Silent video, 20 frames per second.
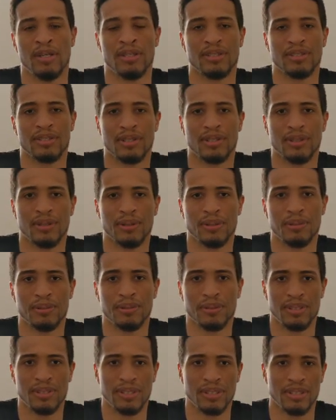
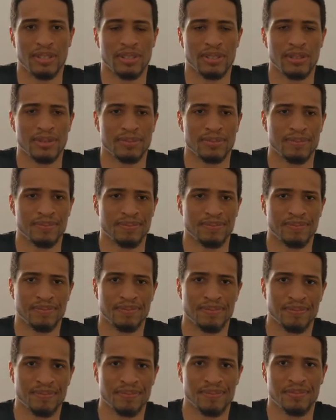So um,
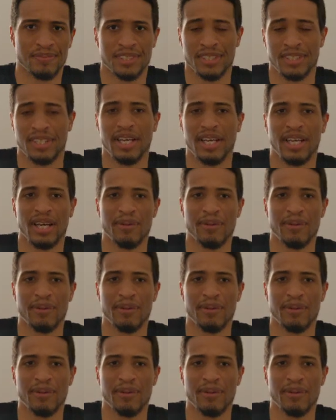today